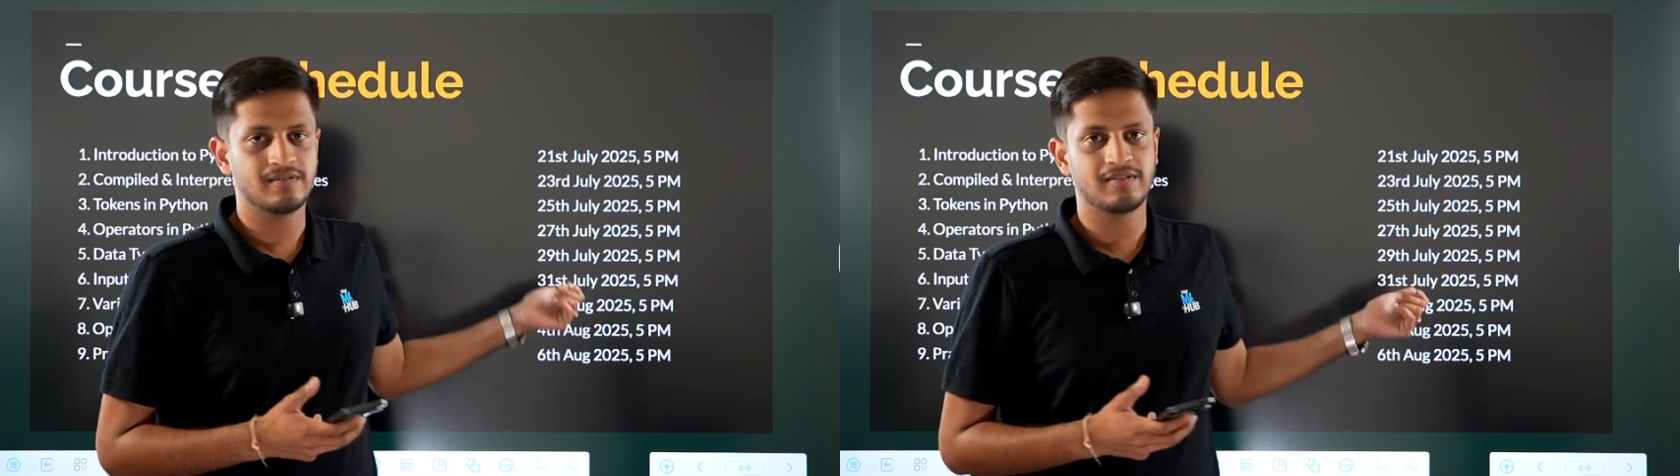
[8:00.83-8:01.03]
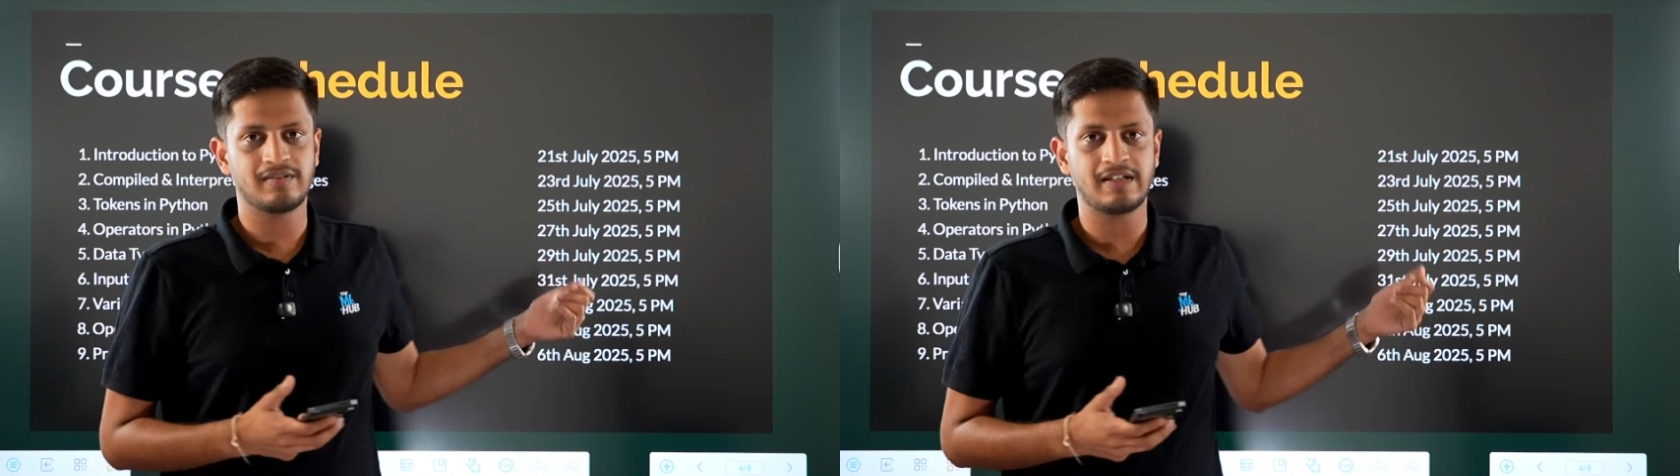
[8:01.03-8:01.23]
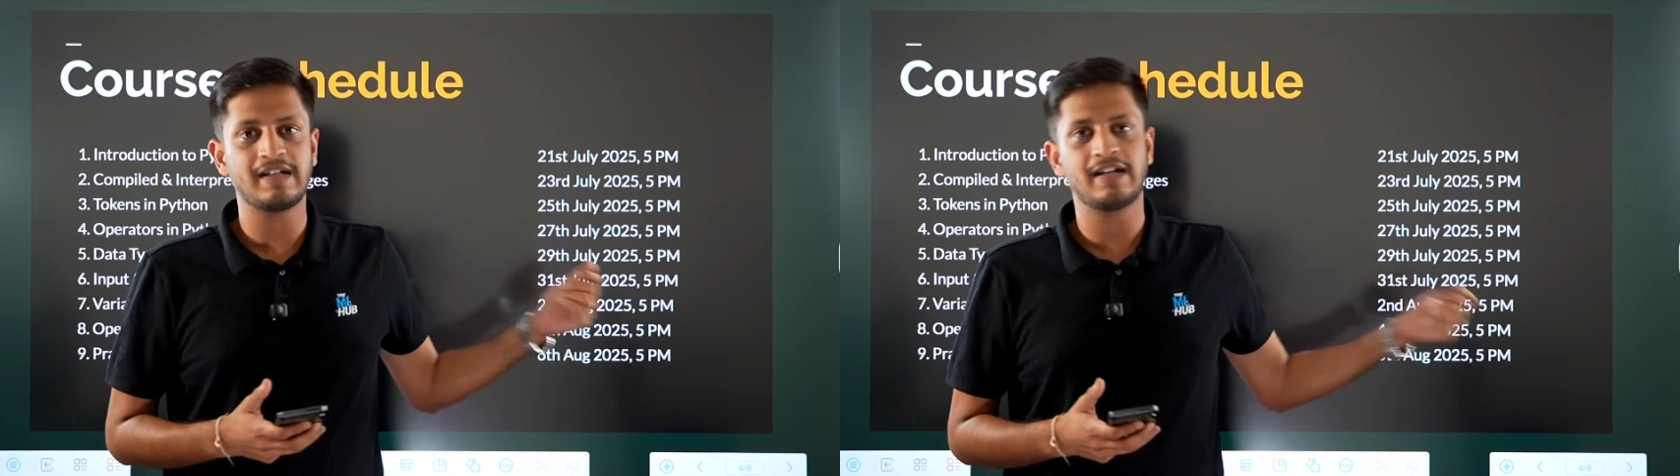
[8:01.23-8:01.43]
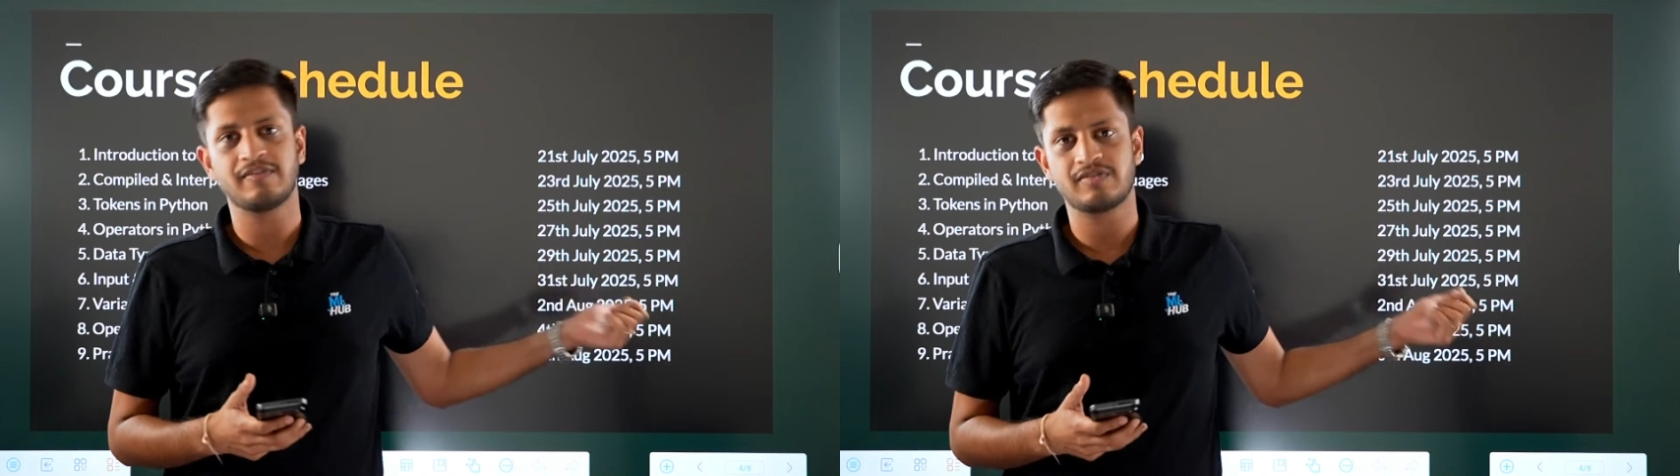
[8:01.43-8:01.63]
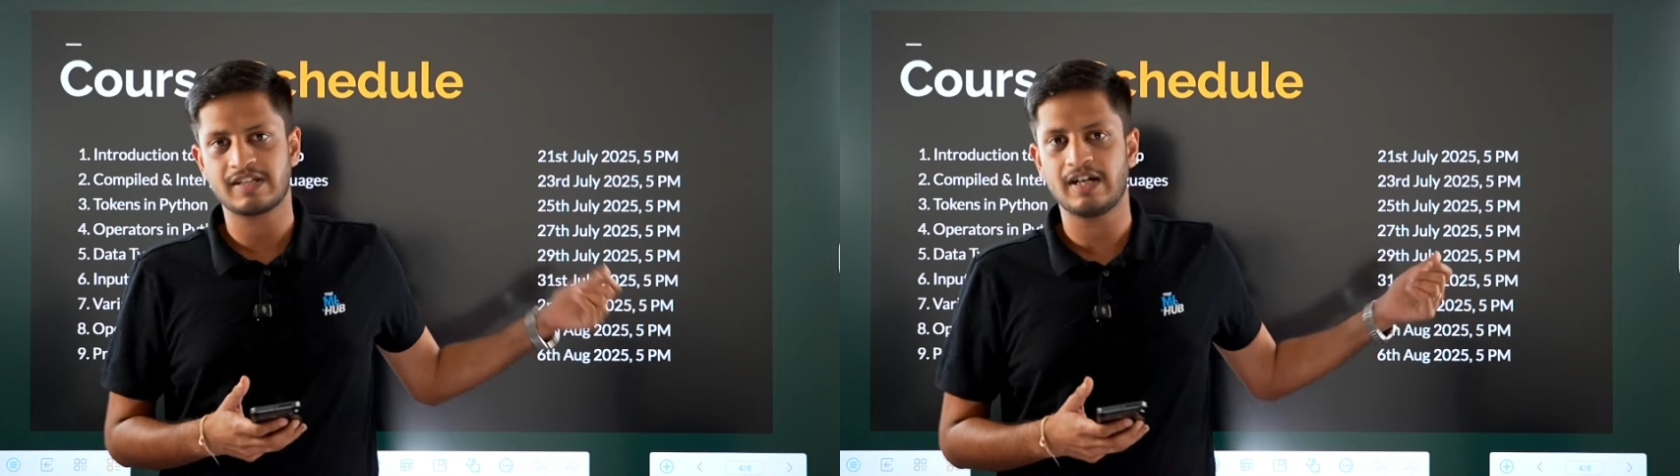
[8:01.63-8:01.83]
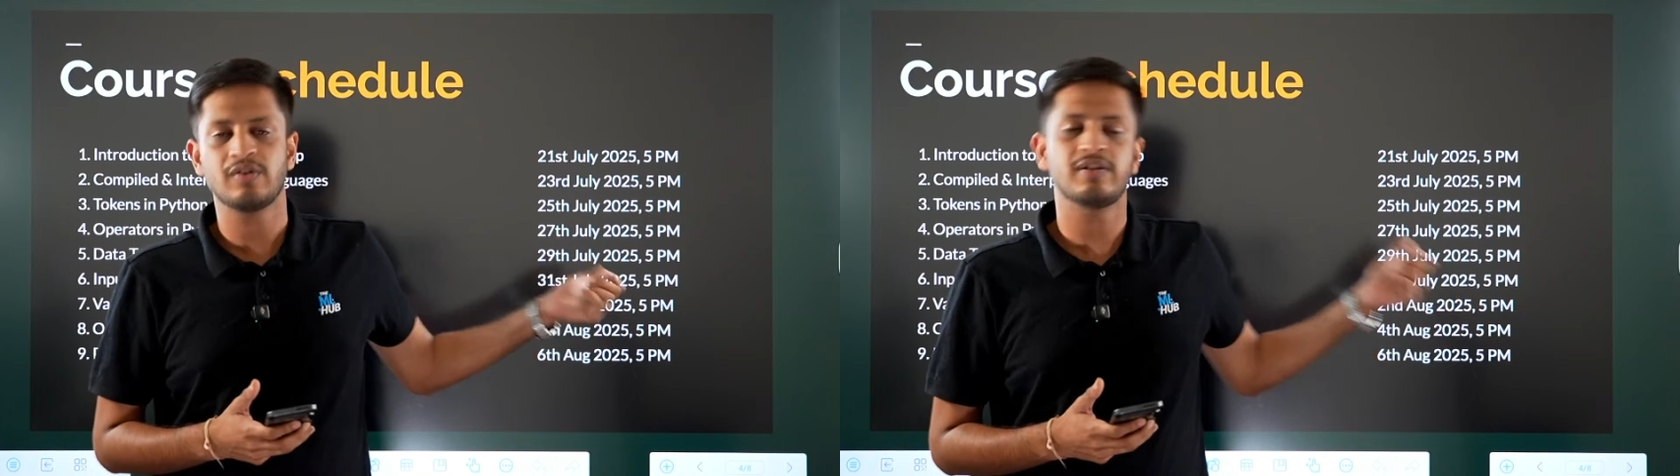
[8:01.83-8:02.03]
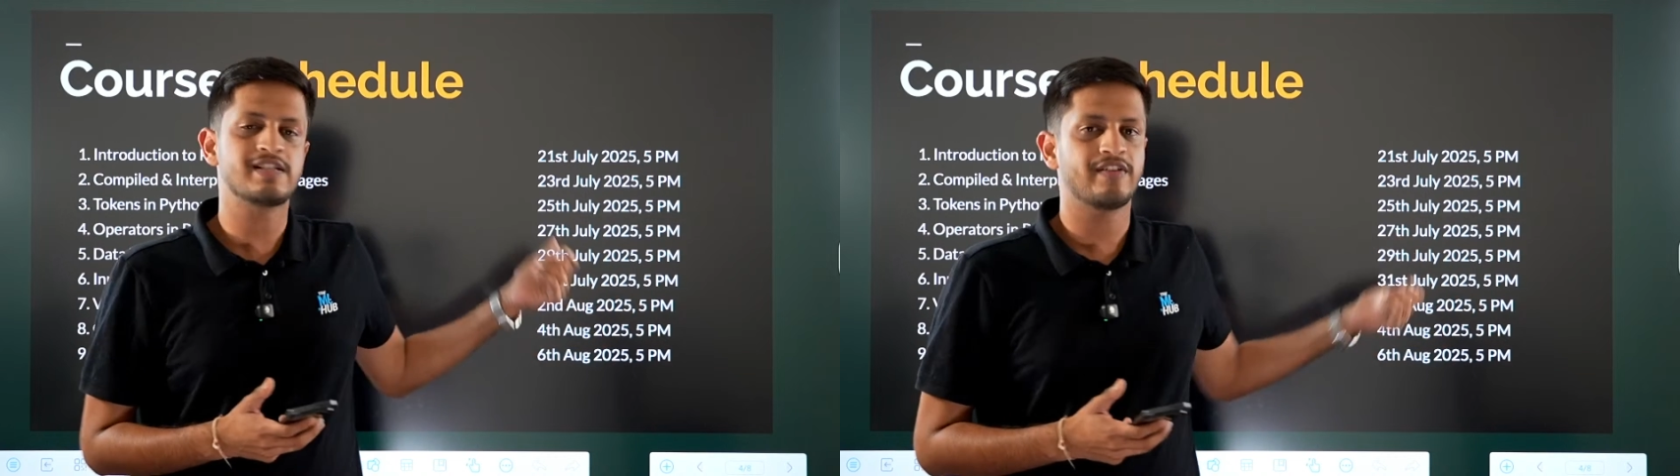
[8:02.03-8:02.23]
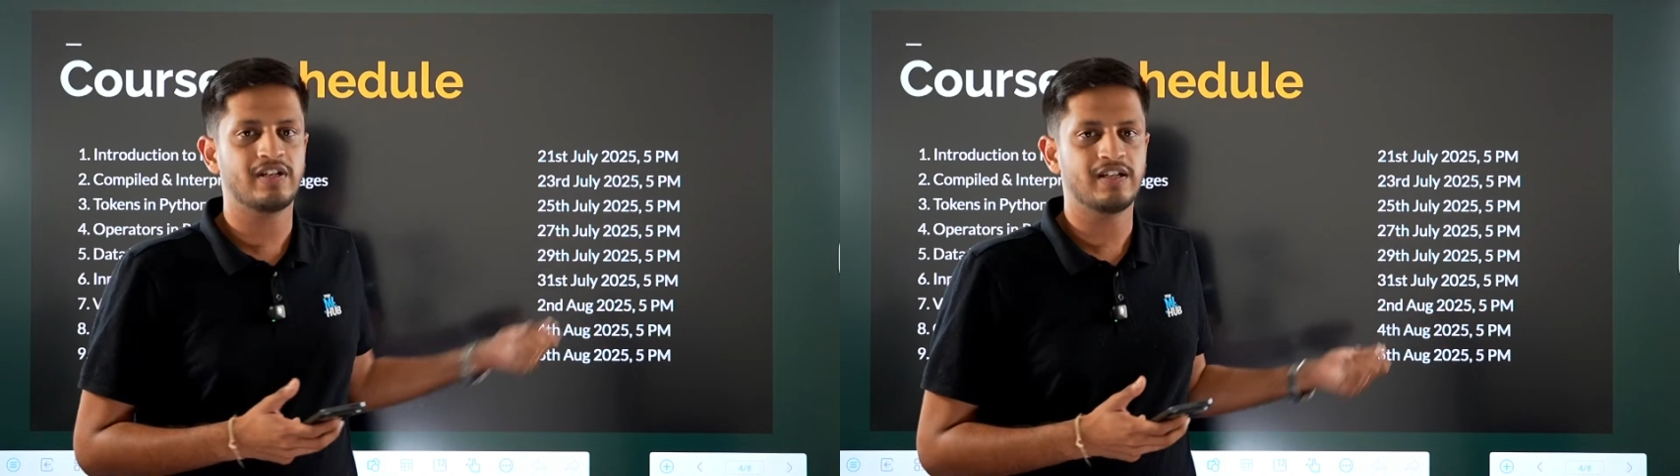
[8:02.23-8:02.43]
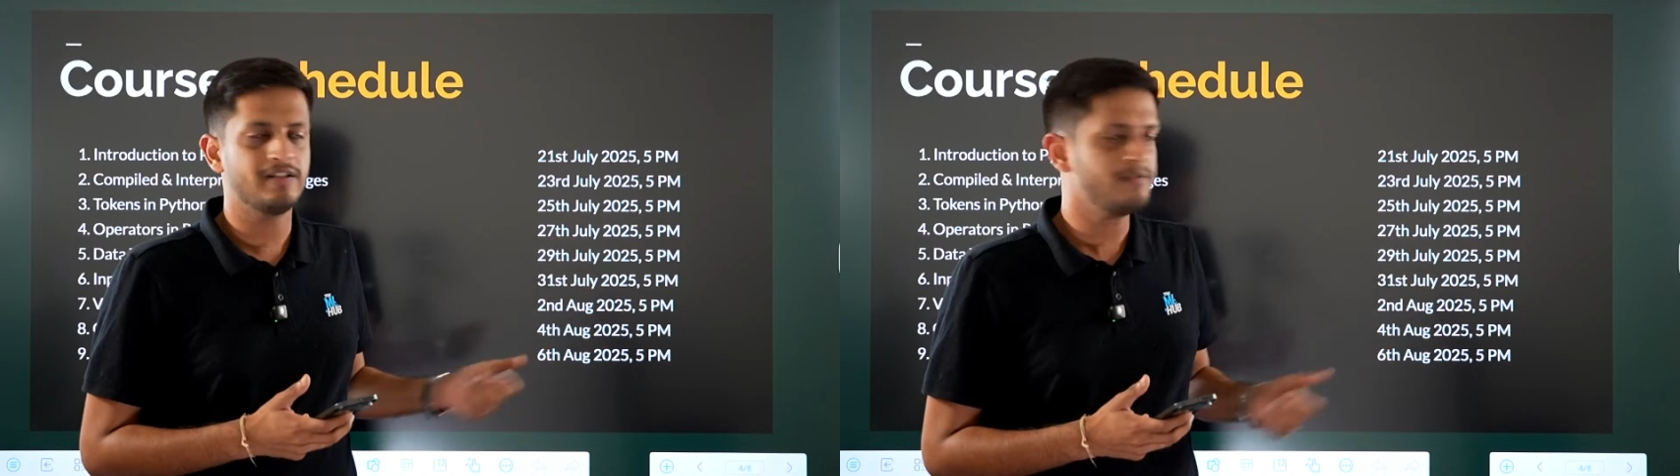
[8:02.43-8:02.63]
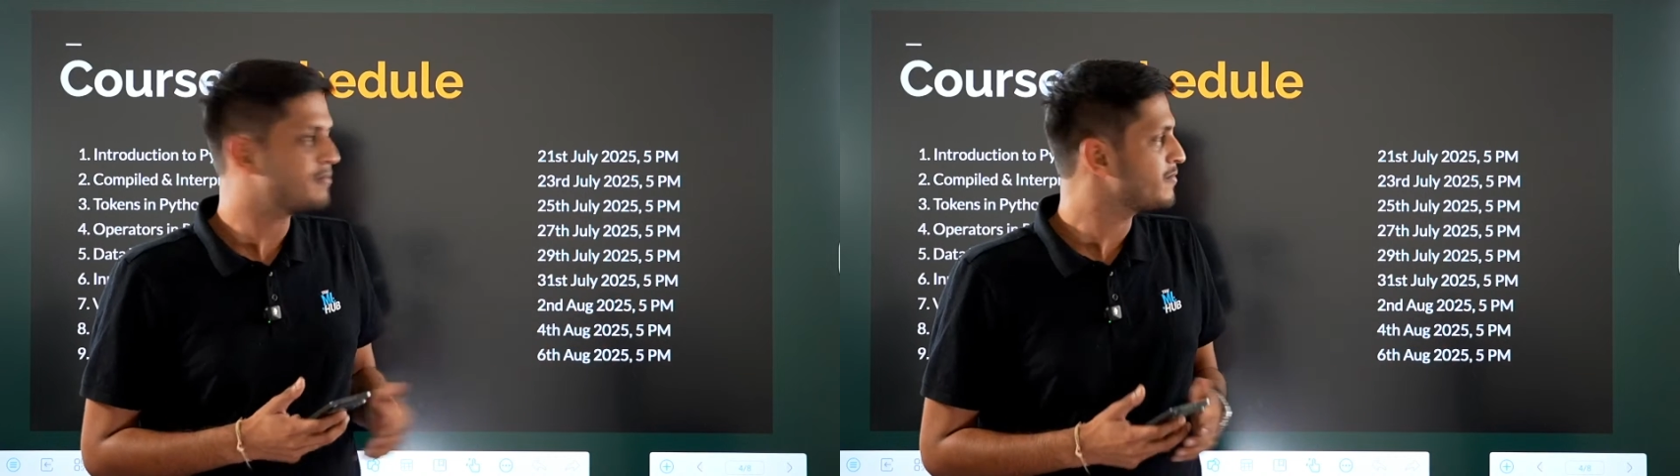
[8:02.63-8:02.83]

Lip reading: tentative schedule is given here.